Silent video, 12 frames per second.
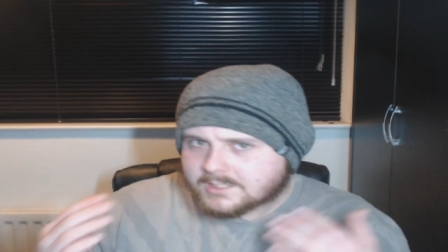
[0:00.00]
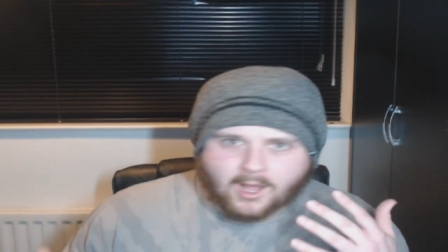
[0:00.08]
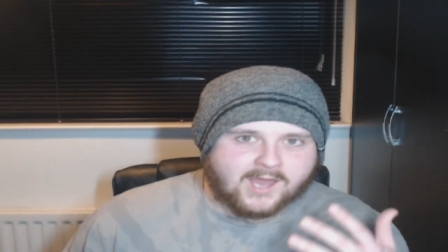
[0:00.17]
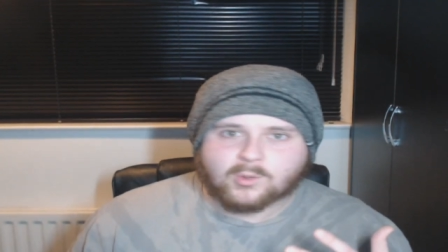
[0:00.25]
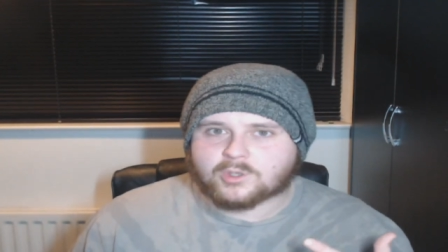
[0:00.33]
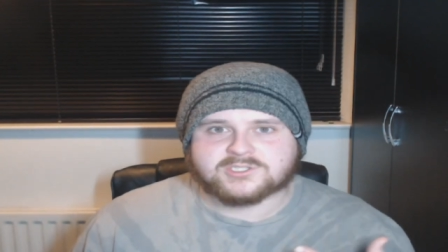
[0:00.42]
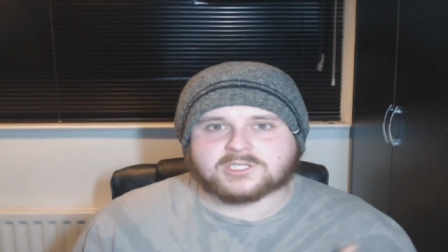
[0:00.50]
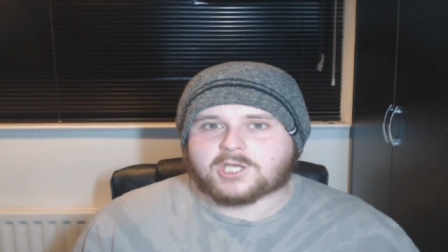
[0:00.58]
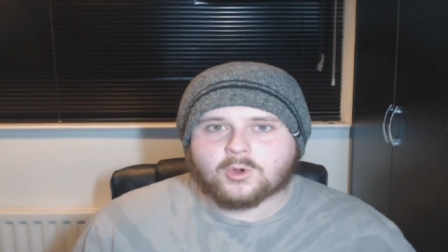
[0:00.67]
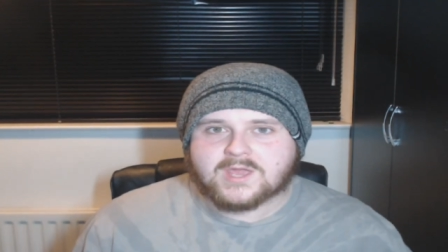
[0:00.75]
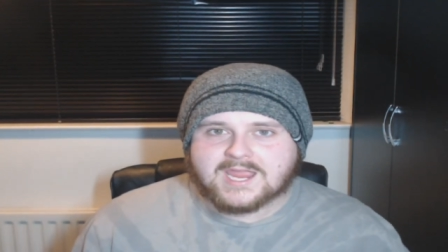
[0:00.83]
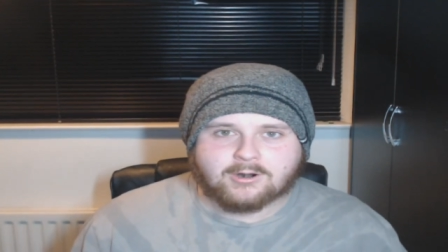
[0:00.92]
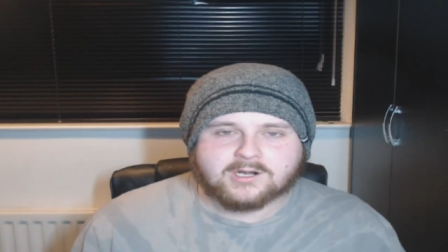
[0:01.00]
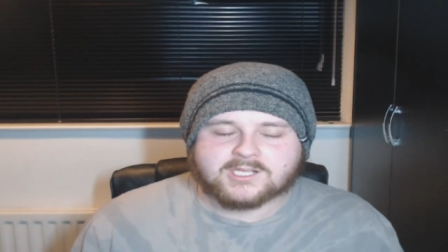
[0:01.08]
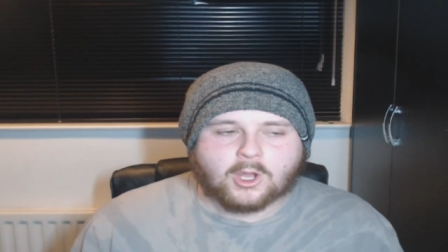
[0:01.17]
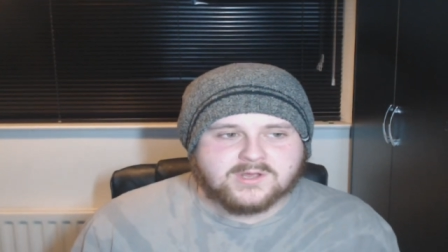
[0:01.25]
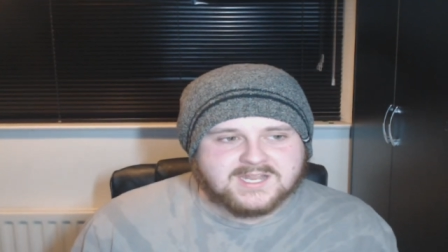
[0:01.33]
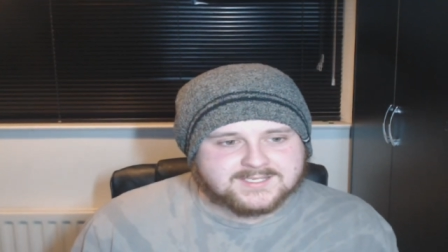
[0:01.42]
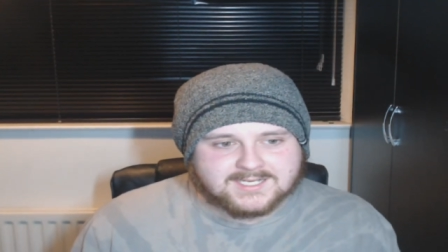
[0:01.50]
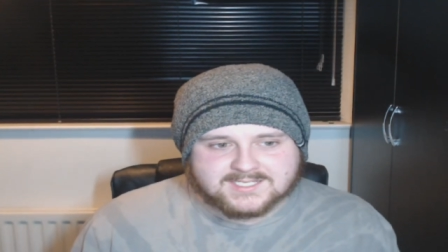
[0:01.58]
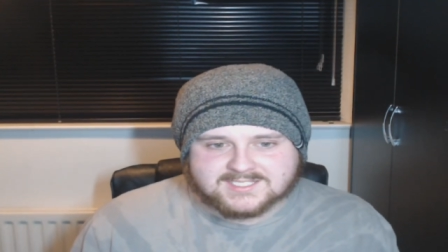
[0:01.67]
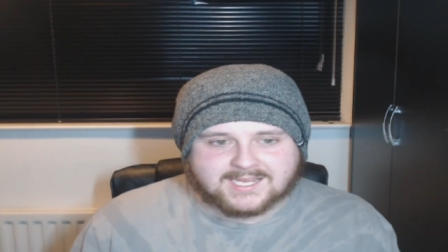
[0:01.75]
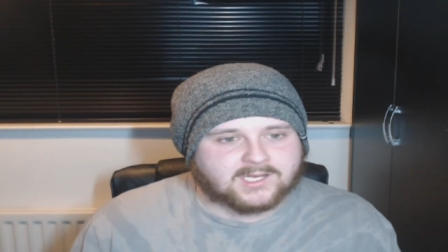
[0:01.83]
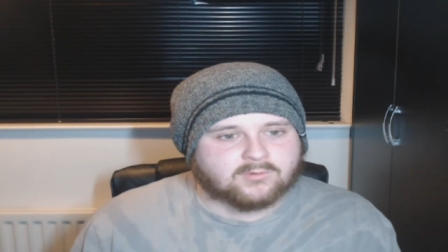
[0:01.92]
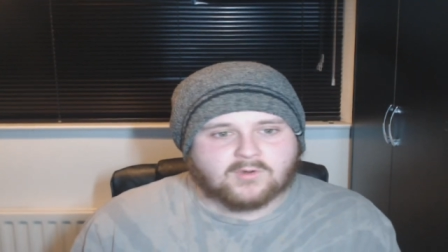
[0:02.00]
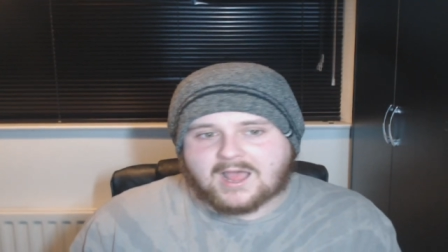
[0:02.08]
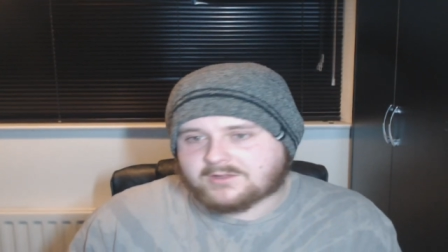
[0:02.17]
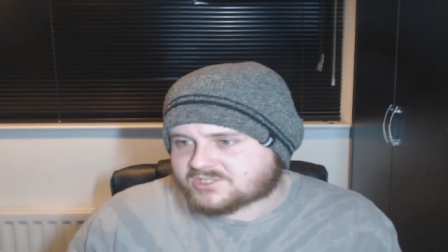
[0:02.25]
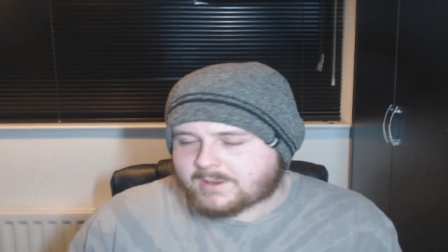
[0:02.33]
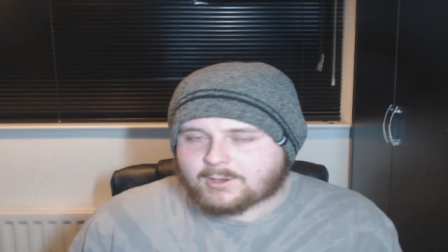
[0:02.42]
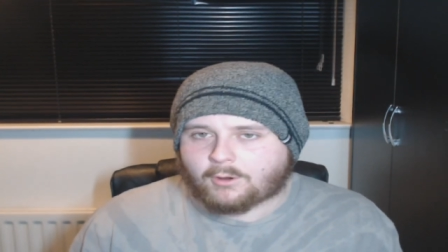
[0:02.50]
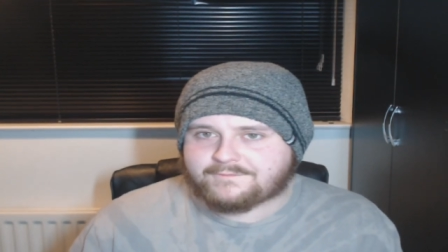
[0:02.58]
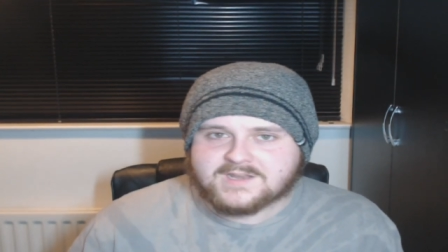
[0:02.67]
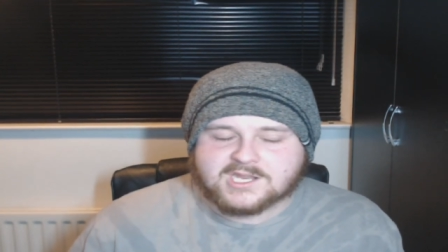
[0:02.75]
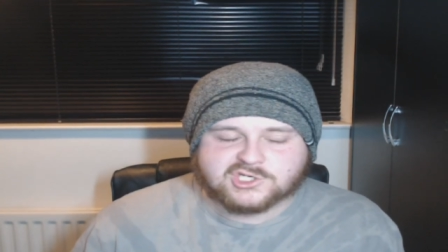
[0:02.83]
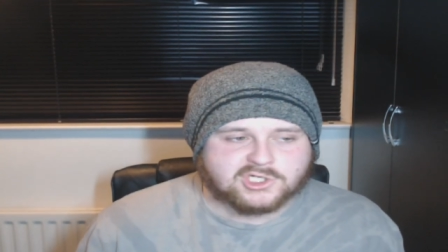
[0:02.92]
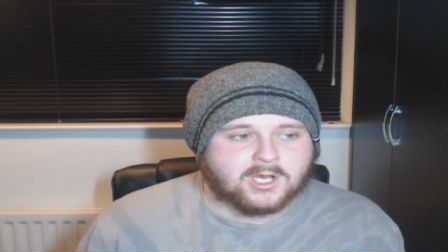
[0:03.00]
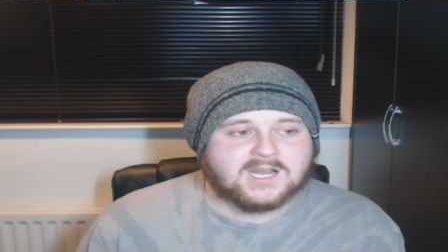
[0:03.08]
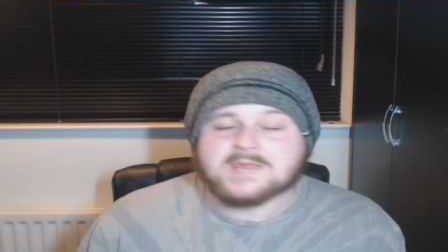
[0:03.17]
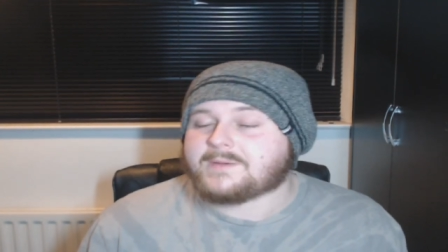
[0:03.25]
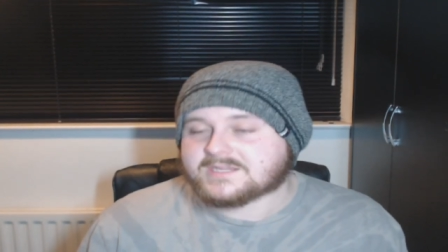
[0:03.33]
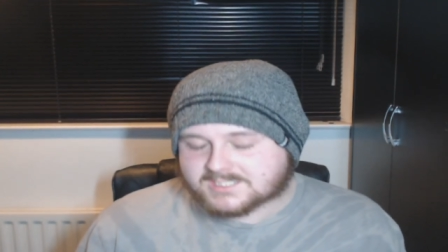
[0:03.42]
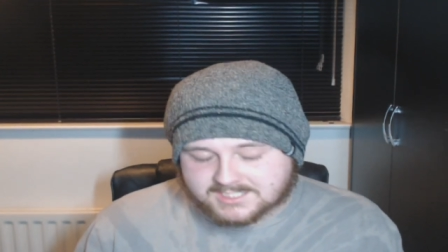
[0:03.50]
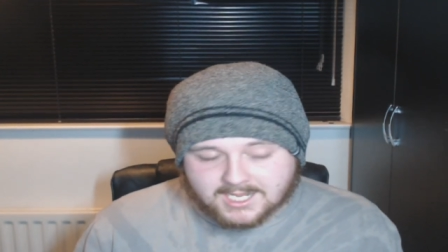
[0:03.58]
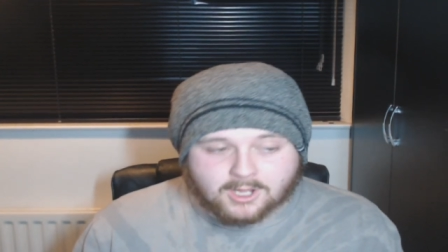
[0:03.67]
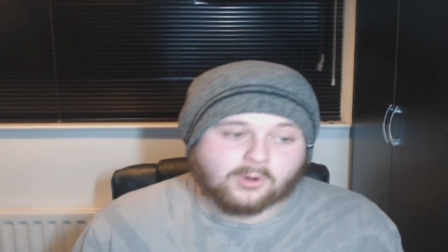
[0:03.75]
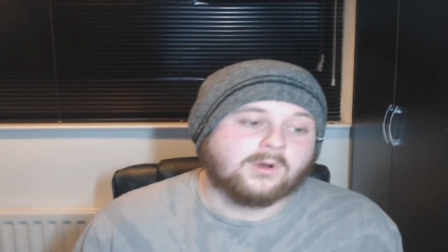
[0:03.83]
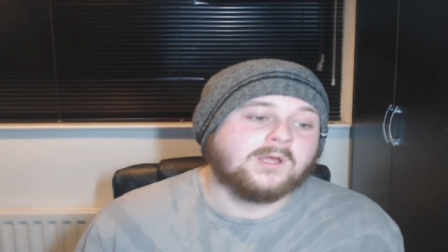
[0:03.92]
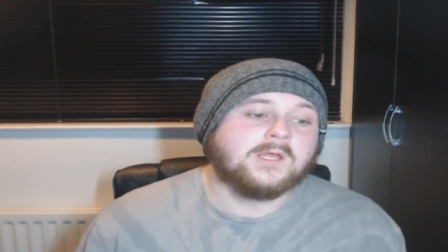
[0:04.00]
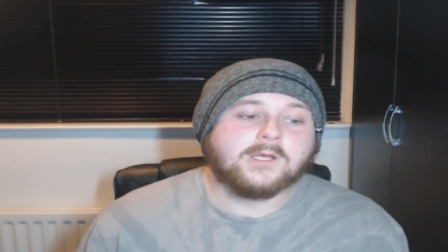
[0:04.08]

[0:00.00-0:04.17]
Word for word: kind of wasn't coherent going into the second round, so he got finished early, but still,